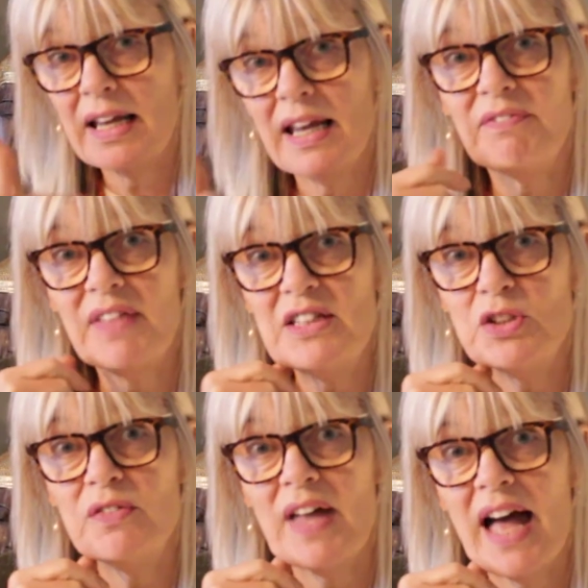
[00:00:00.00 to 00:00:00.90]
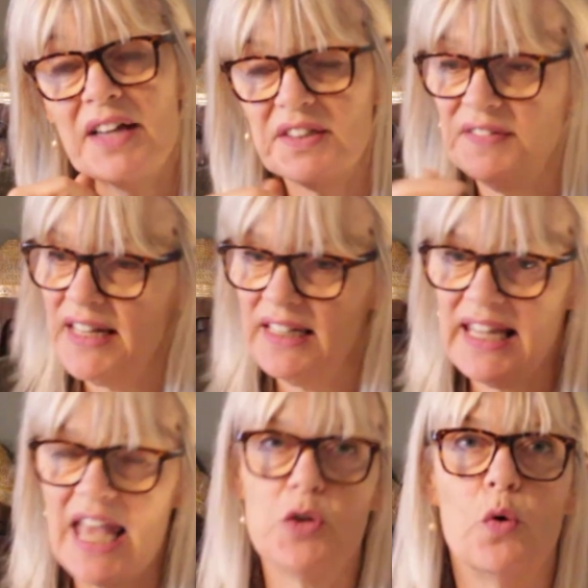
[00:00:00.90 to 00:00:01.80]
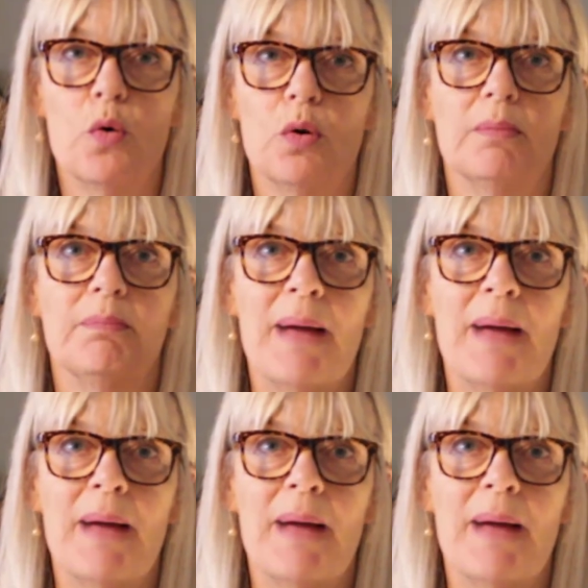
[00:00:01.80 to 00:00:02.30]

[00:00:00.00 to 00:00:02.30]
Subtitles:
If they do that, then get your